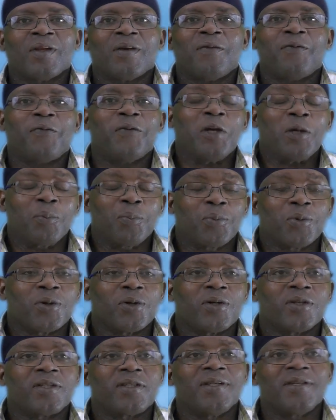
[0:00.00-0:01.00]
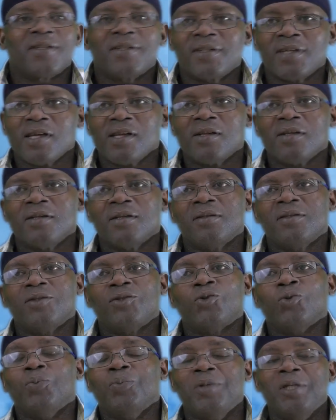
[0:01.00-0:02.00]
fake products they sell
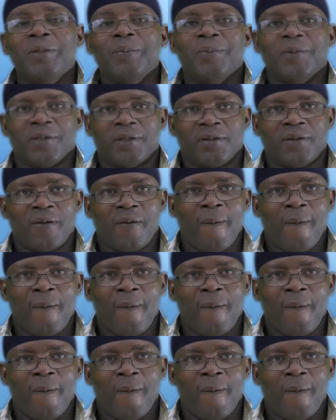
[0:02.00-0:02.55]
to people.